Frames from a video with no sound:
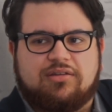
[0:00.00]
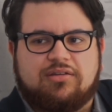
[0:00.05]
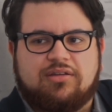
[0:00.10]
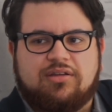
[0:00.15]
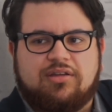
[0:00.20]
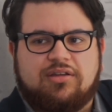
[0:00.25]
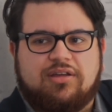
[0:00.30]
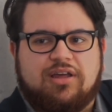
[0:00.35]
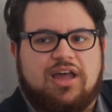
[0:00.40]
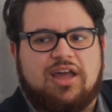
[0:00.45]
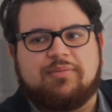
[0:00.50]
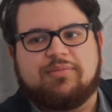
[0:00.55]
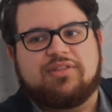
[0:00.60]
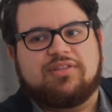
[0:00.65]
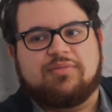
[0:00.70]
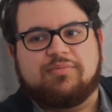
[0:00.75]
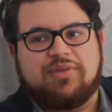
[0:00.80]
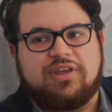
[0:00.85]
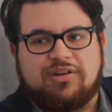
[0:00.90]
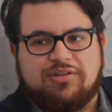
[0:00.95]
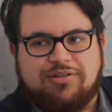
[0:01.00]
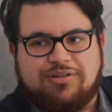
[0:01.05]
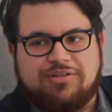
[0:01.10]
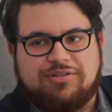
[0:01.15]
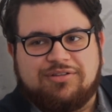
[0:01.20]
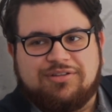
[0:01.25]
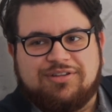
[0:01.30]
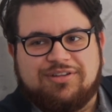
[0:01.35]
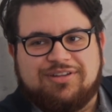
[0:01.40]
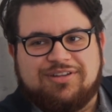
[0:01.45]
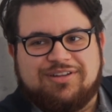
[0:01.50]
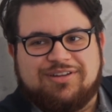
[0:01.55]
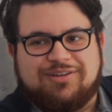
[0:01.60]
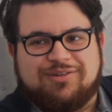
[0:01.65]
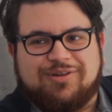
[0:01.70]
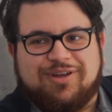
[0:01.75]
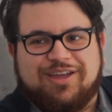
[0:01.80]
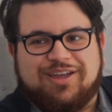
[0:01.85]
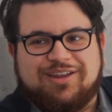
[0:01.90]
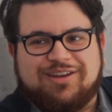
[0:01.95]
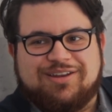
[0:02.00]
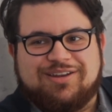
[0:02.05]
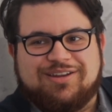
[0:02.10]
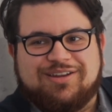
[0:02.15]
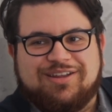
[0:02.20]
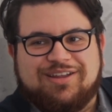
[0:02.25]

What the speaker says: Mm-hmm. I'm in the middle, right?